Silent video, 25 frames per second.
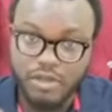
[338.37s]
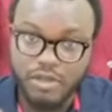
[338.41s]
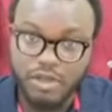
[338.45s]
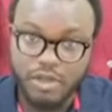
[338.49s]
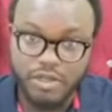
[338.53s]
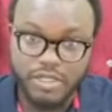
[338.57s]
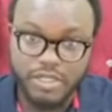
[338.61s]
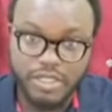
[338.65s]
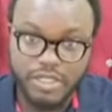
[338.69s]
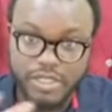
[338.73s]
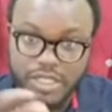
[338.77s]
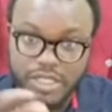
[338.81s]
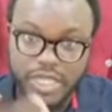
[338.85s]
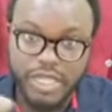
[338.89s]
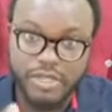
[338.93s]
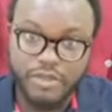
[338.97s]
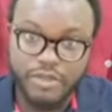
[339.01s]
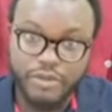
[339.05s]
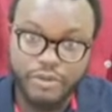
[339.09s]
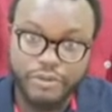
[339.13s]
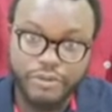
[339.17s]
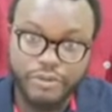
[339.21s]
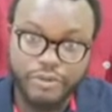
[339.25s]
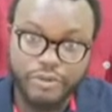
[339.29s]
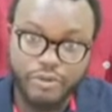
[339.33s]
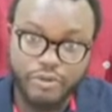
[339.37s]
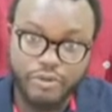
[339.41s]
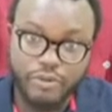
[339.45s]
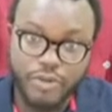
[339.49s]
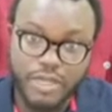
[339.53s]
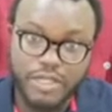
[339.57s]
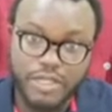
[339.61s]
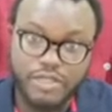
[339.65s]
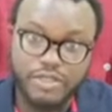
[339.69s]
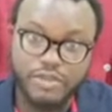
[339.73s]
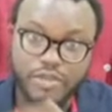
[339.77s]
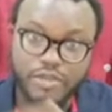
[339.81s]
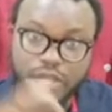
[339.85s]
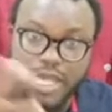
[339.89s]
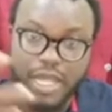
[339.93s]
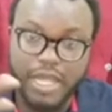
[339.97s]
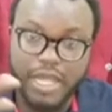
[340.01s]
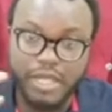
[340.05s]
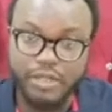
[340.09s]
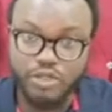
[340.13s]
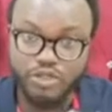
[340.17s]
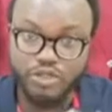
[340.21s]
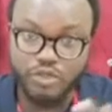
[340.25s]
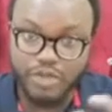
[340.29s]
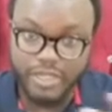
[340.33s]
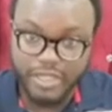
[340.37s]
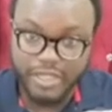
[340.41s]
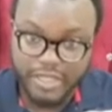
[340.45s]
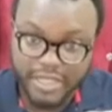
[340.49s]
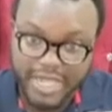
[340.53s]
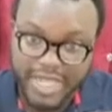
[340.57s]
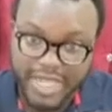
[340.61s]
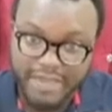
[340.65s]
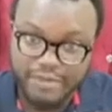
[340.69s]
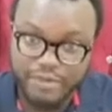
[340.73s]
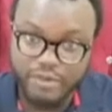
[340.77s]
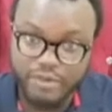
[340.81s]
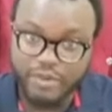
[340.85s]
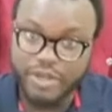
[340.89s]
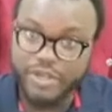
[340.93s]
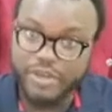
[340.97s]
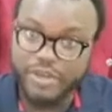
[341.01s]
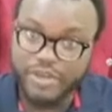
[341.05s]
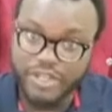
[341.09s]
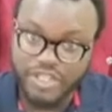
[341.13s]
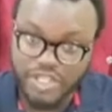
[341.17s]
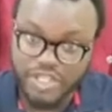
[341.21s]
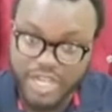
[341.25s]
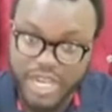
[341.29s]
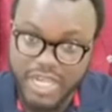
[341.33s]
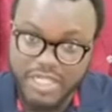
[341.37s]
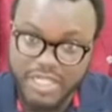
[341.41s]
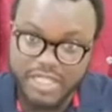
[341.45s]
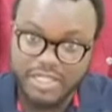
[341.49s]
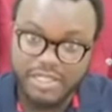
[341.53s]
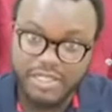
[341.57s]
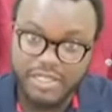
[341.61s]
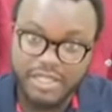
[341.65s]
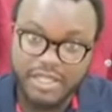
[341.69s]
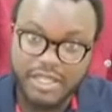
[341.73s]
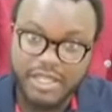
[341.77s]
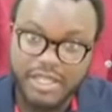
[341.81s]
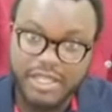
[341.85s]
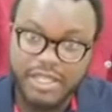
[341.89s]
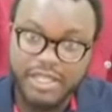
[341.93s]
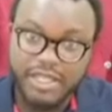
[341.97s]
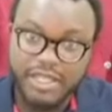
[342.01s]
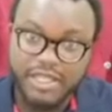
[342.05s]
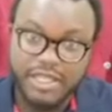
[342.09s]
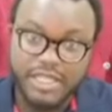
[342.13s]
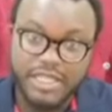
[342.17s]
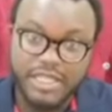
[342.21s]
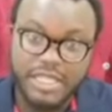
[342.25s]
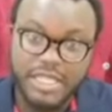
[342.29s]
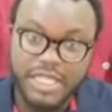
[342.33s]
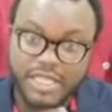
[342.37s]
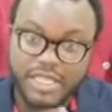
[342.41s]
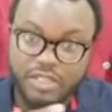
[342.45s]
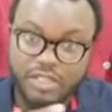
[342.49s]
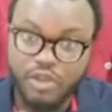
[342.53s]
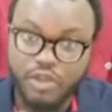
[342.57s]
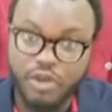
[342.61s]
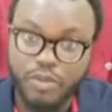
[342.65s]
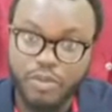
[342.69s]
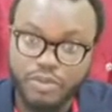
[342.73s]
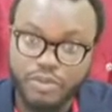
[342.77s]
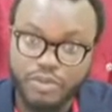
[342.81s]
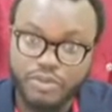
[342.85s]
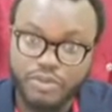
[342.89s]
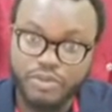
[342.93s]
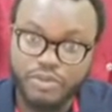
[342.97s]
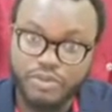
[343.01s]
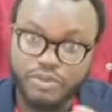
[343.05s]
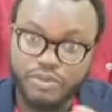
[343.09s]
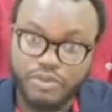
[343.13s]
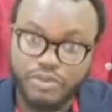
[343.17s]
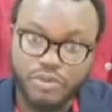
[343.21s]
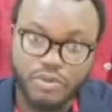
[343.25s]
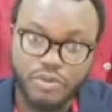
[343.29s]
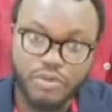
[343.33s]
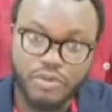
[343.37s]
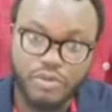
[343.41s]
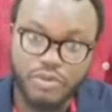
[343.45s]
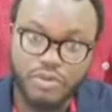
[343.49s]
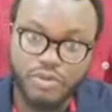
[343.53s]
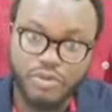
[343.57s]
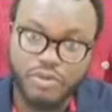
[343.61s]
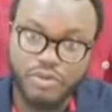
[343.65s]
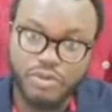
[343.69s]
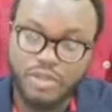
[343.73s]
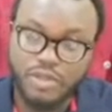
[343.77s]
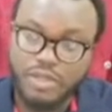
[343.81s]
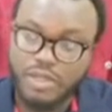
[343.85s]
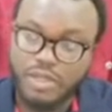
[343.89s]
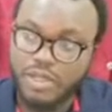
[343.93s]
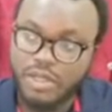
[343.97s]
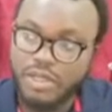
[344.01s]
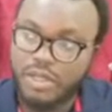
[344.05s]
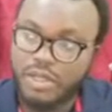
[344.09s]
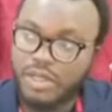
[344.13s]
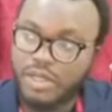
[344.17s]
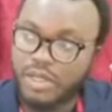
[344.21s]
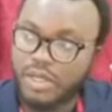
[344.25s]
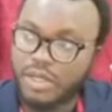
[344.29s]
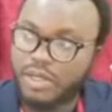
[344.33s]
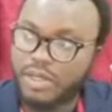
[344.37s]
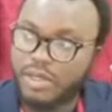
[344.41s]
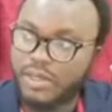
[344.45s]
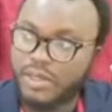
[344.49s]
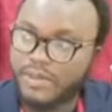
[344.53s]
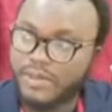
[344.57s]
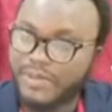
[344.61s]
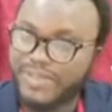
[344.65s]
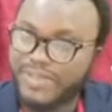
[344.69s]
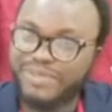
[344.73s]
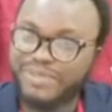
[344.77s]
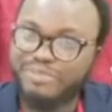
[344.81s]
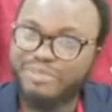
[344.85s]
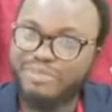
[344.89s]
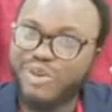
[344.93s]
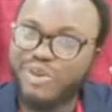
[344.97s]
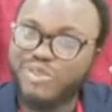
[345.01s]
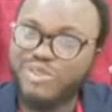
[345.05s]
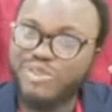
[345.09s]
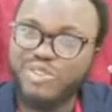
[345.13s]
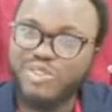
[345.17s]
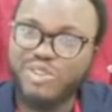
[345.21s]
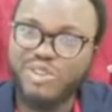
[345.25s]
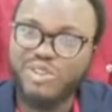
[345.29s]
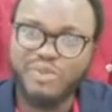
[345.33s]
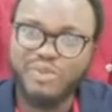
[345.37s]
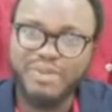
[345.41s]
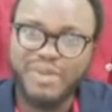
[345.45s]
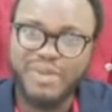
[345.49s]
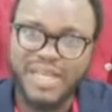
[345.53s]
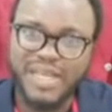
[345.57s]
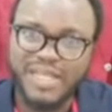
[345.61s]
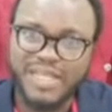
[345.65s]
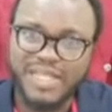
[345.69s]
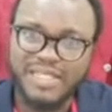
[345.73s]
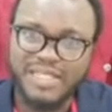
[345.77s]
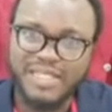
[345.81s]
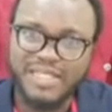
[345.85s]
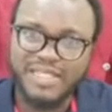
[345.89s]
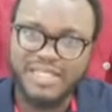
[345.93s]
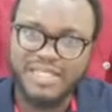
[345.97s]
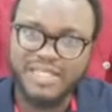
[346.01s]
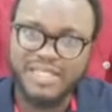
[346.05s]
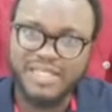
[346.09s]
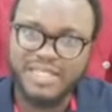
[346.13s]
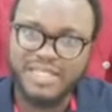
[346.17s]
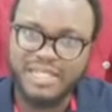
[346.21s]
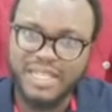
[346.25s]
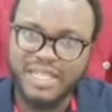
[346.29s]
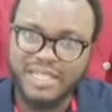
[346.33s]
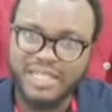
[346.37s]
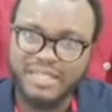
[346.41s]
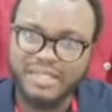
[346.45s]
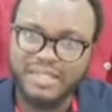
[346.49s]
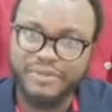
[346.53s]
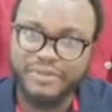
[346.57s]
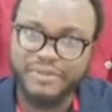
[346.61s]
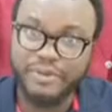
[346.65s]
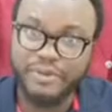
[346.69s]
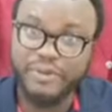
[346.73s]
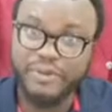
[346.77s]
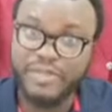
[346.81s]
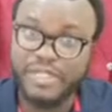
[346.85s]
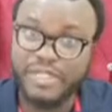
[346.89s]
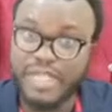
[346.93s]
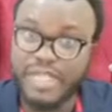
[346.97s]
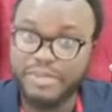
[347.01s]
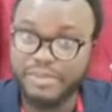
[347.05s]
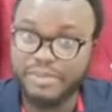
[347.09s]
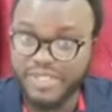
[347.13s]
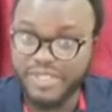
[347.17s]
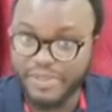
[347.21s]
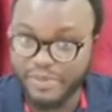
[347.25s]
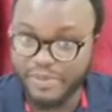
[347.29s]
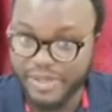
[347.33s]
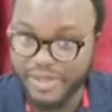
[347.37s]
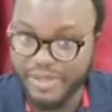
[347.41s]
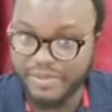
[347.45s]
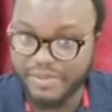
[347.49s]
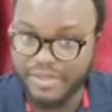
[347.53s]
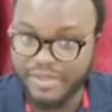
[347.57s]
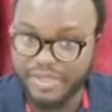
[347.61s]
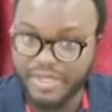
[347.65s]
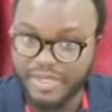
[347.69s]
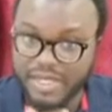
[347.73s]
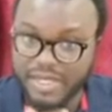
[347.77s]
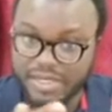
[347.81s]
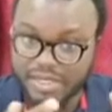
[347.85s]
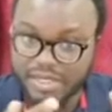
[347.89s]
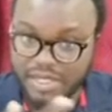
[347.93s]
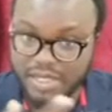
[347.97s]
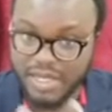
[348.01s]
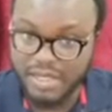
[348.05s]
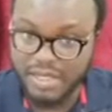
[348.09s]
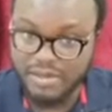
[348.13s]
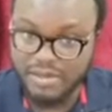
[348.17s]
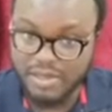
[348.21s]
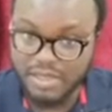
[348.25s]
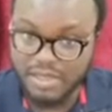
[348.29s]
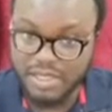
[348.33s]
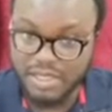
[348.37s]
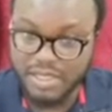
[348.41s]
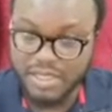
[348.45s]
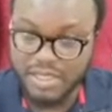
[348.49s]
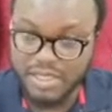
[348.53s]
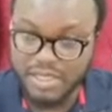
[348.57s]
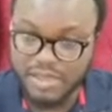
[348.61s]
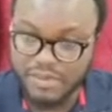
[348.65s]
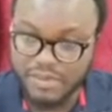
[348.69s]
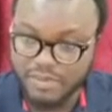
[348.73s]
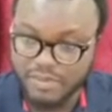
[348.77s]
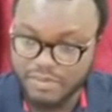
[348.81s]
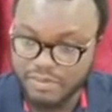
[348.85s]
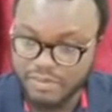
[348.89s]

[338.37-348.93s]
phone, once you are doing a live program, you are charging, it heats up. So it burns up and the phone starts misbehaving. And secondly,